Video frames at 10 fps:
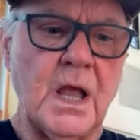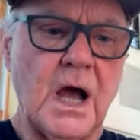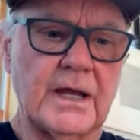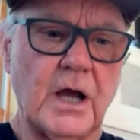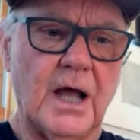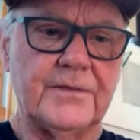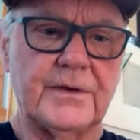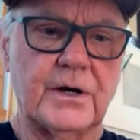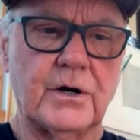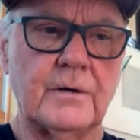I got
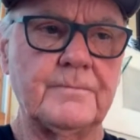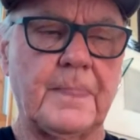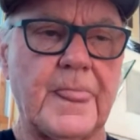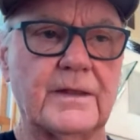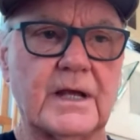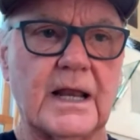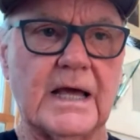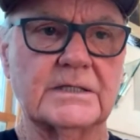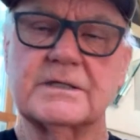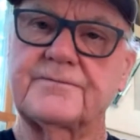there, and the
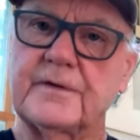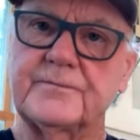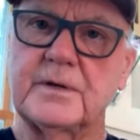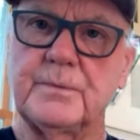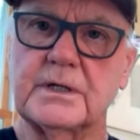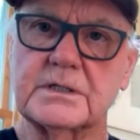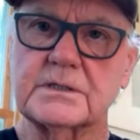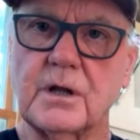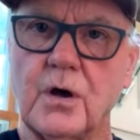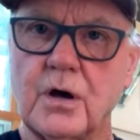class is 50 minutes
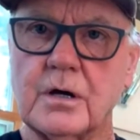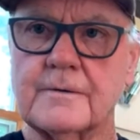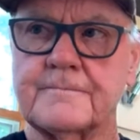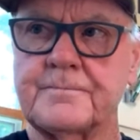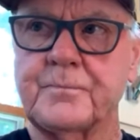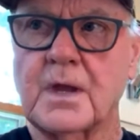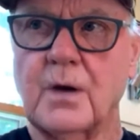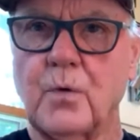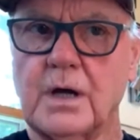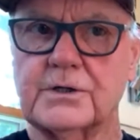long. I
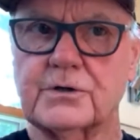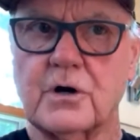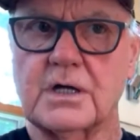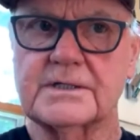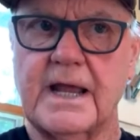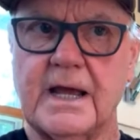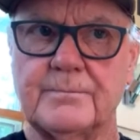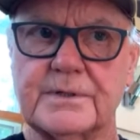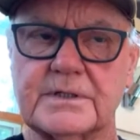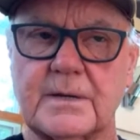walked across
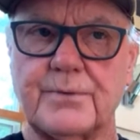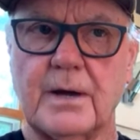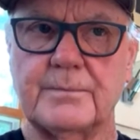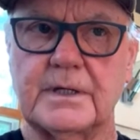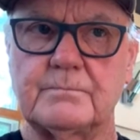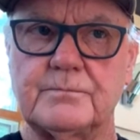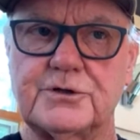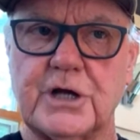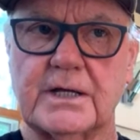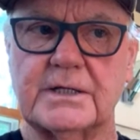campus. I probably
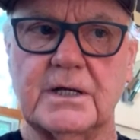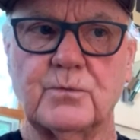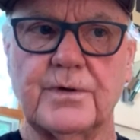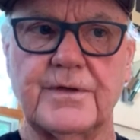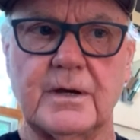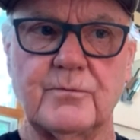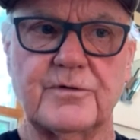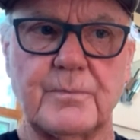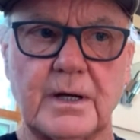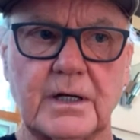checked in with him
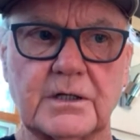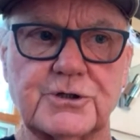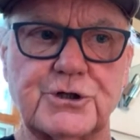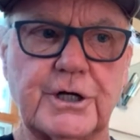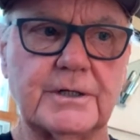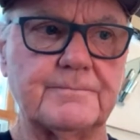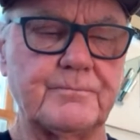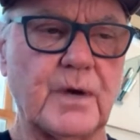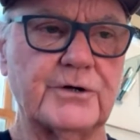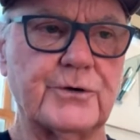with my little chit,
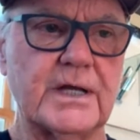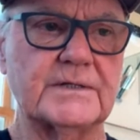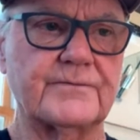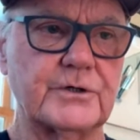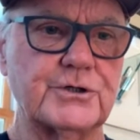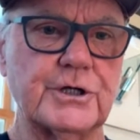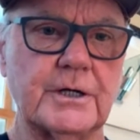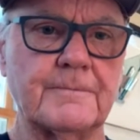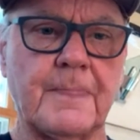my transfer chit,